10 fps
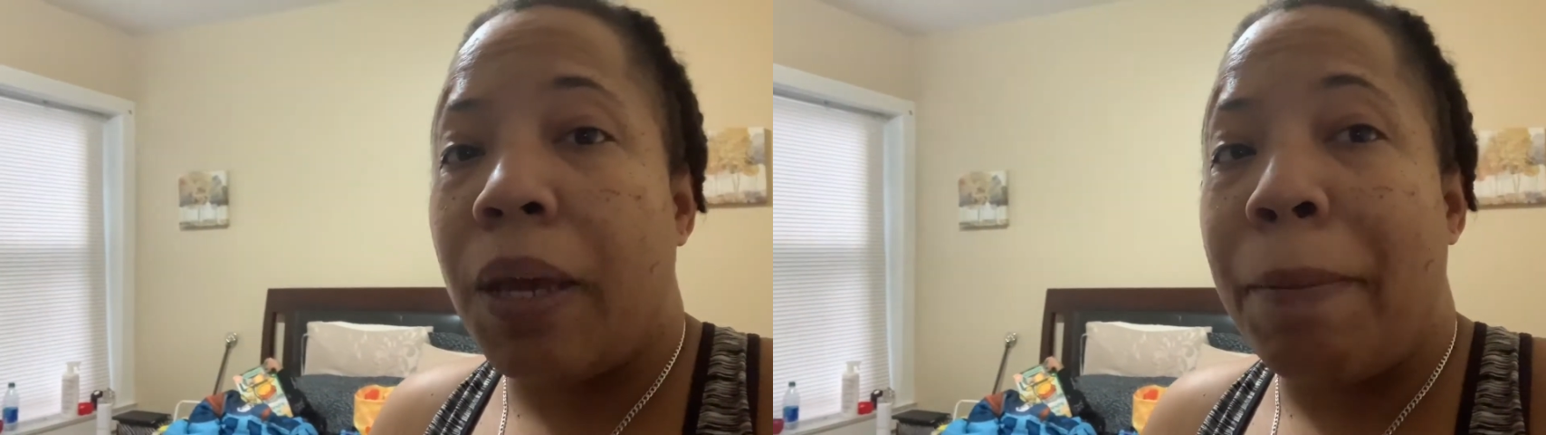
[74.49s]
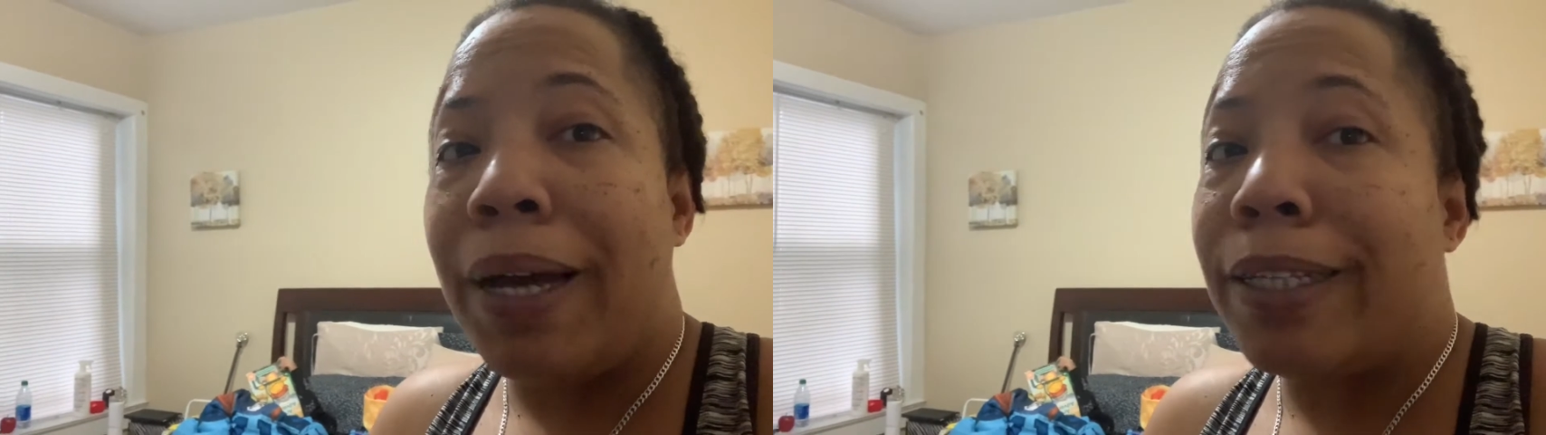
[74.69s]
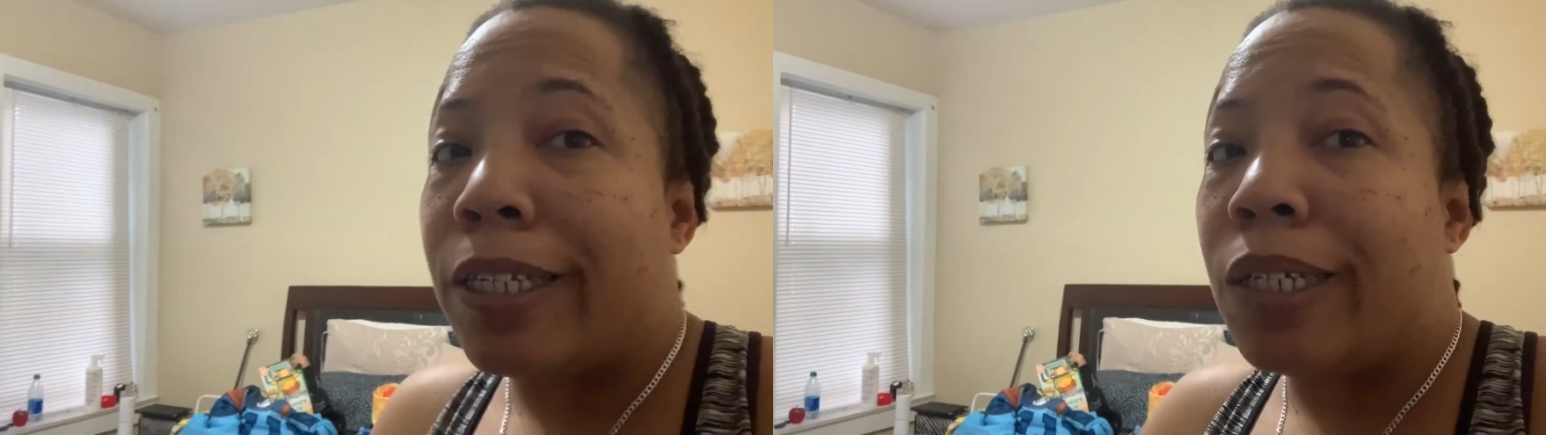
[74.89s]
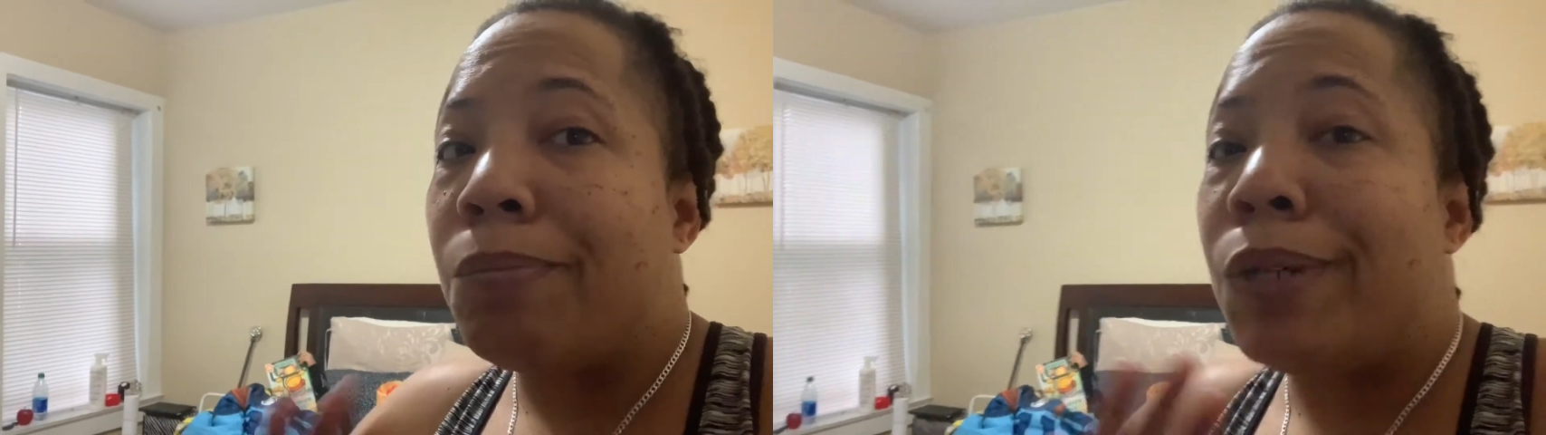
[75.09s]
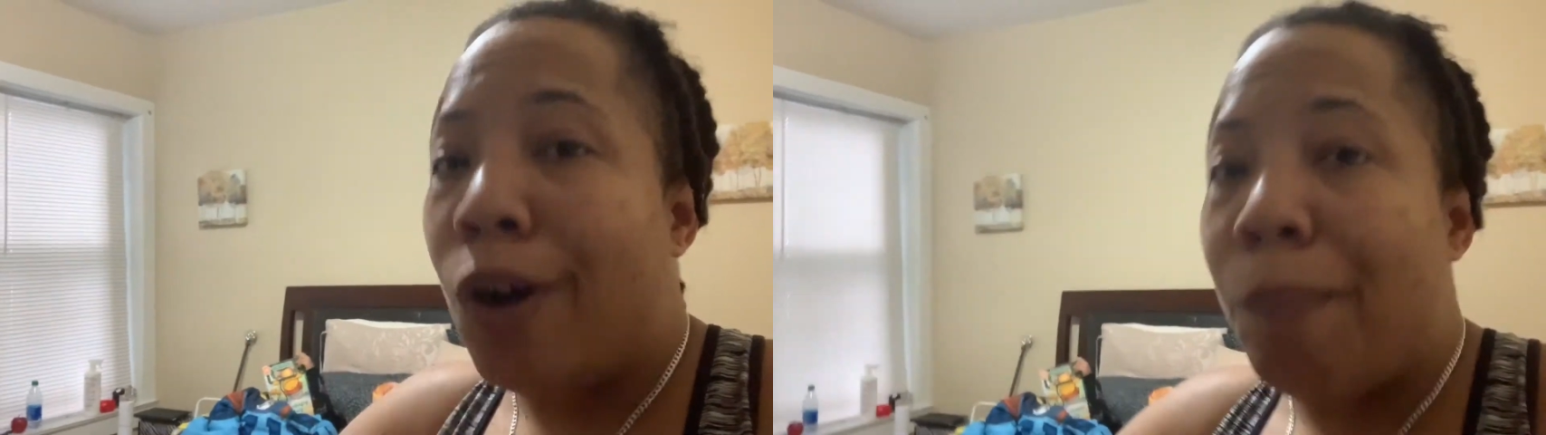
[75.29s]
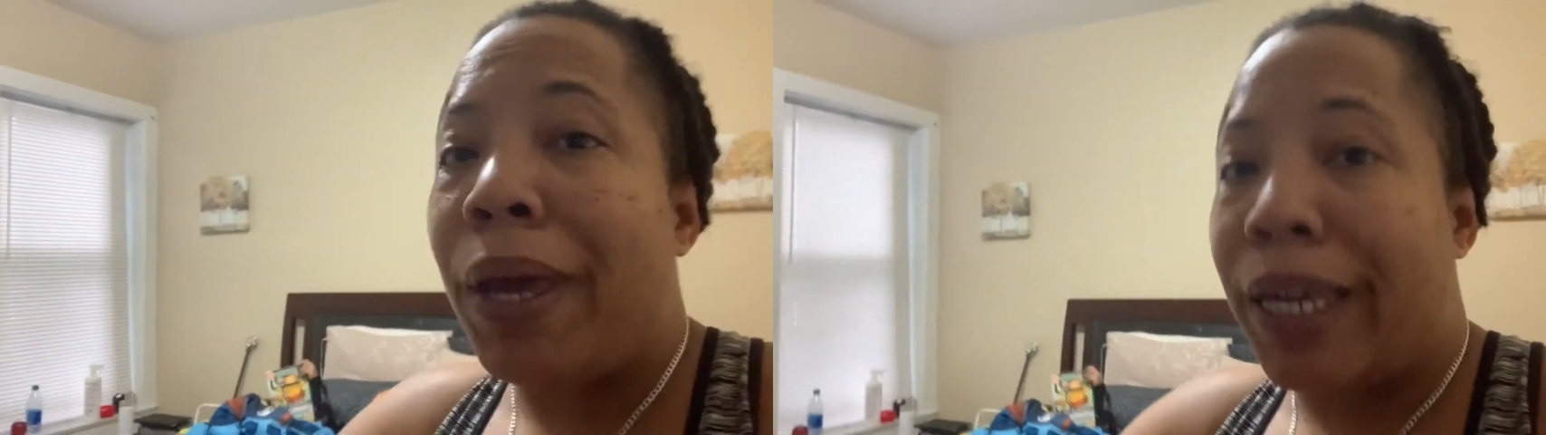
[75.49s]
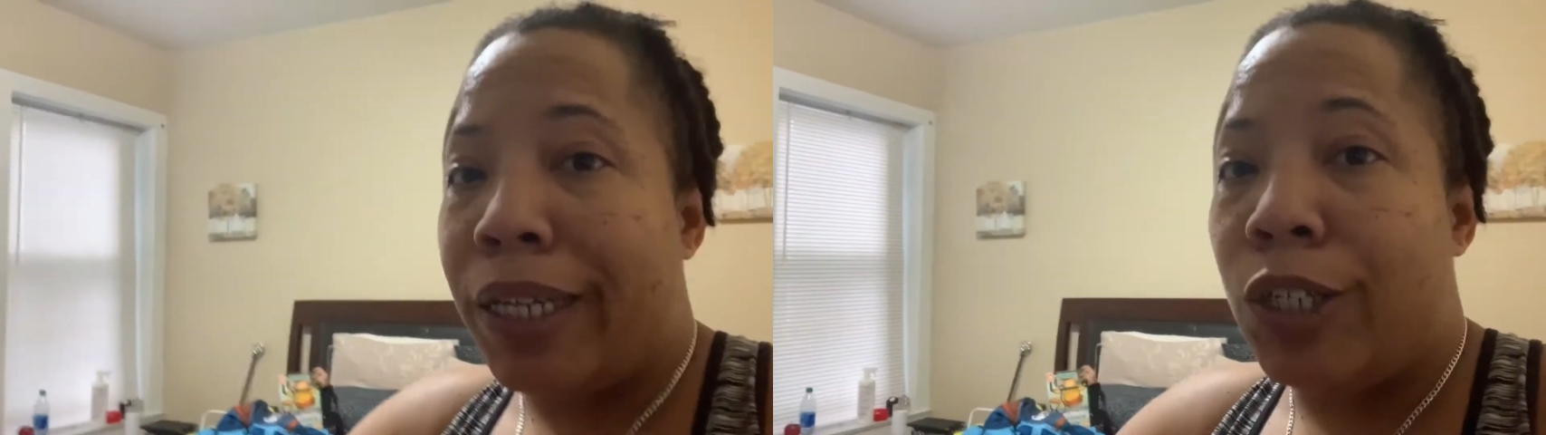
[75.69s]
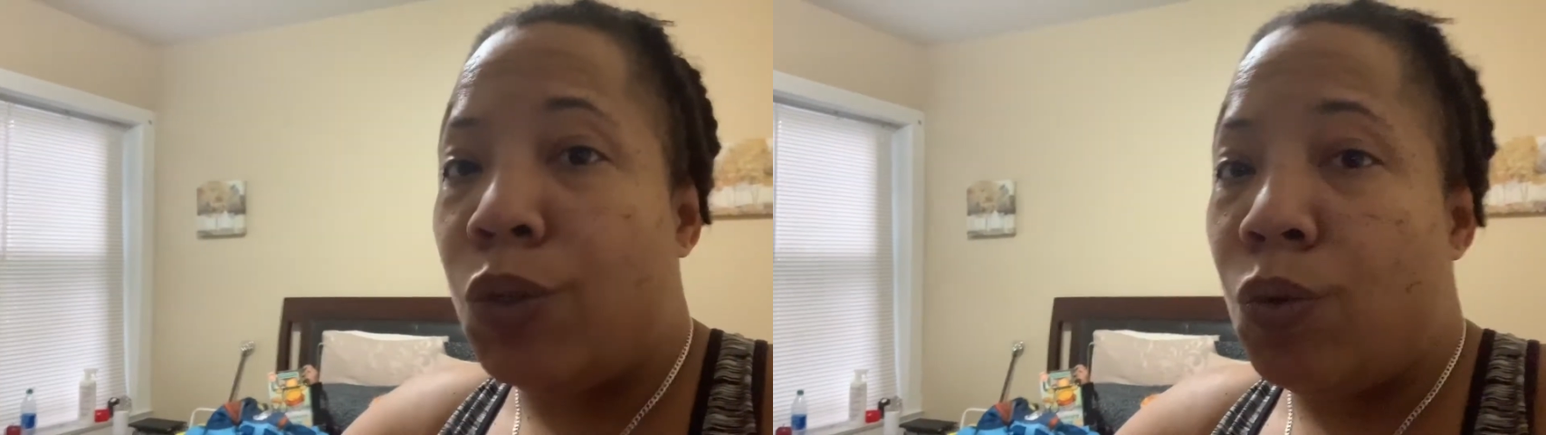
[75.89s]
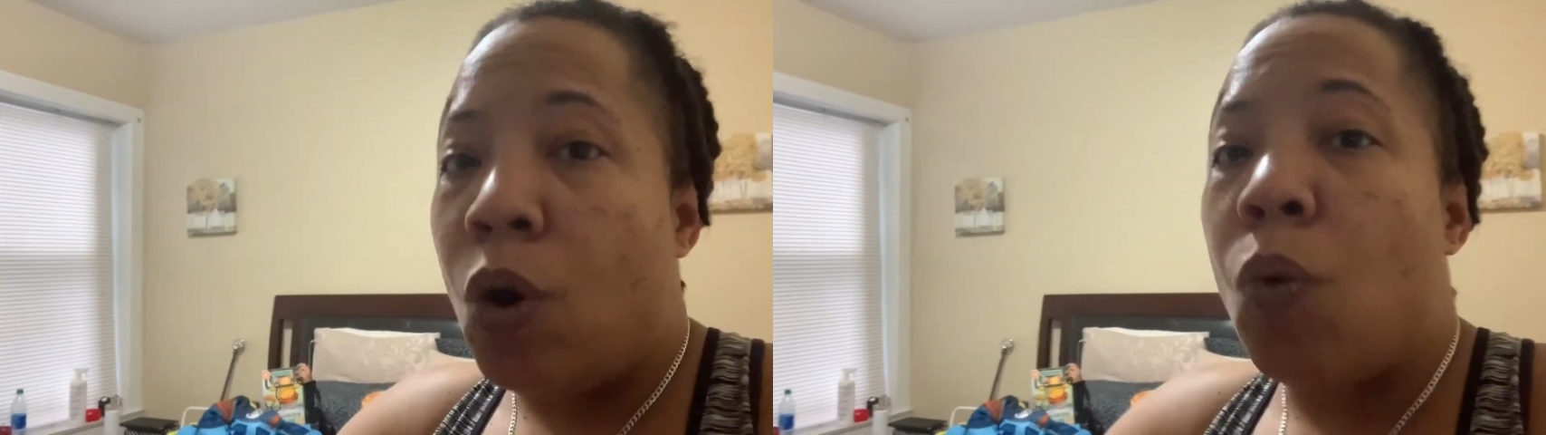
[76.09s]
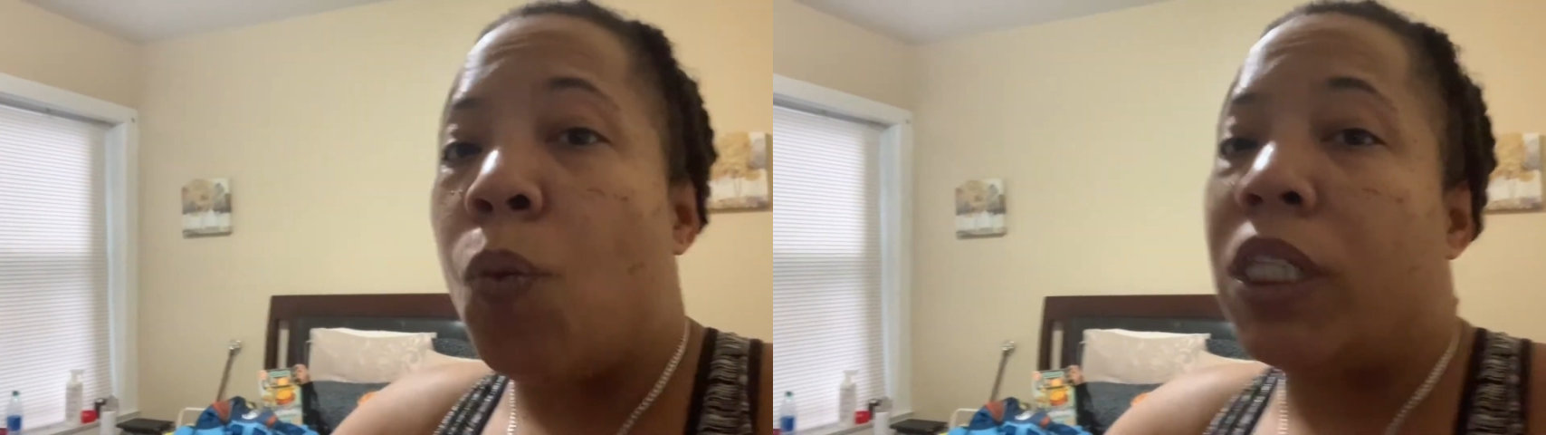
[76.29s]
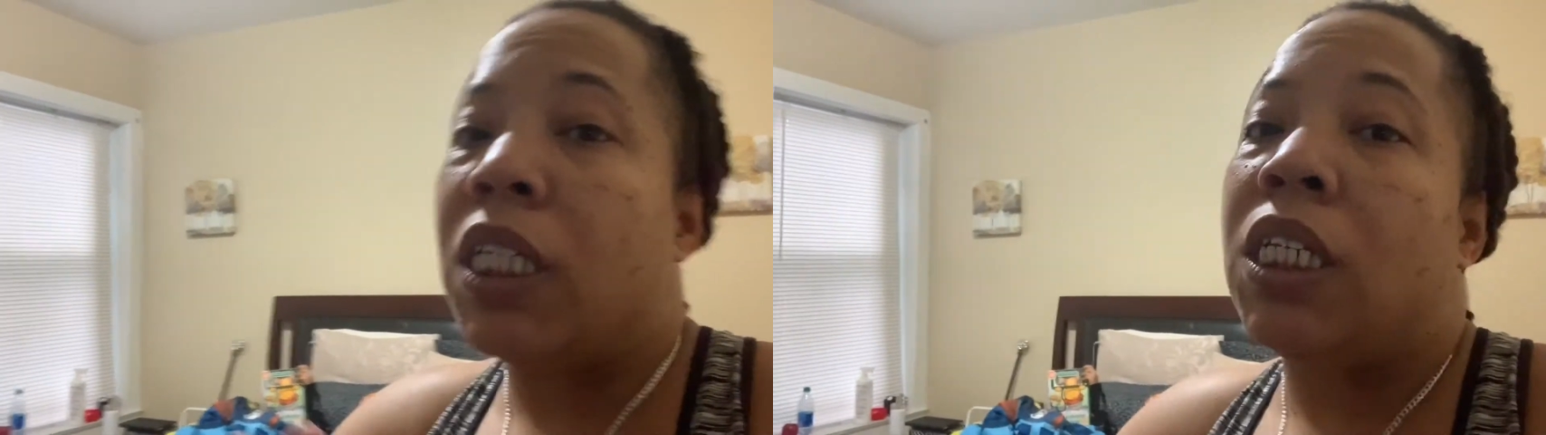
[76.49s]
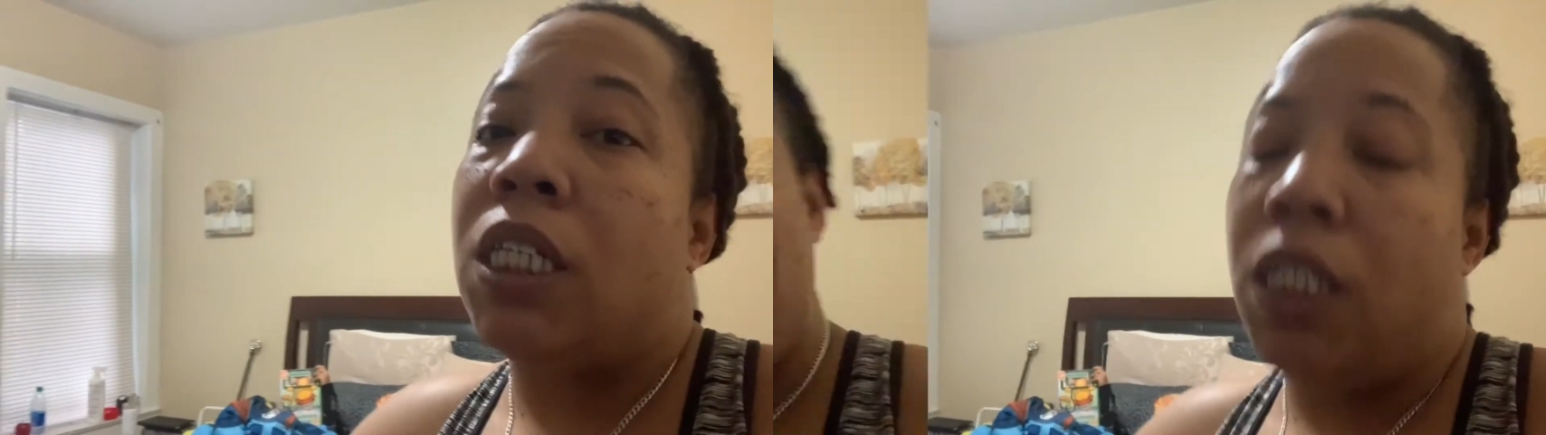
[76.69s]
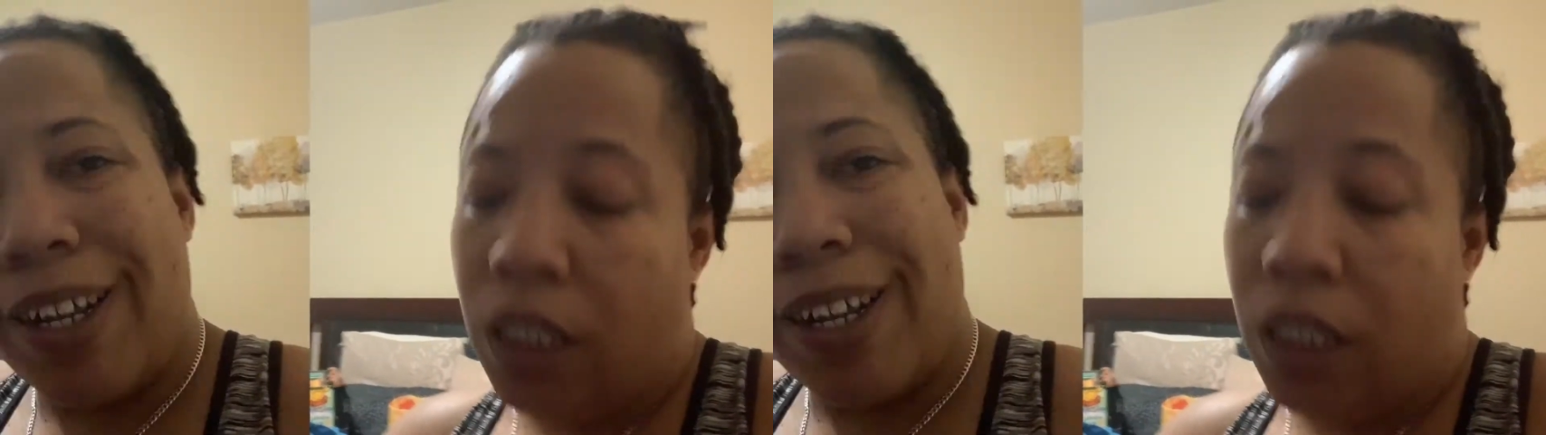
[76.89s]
but we're going to make it do what it does.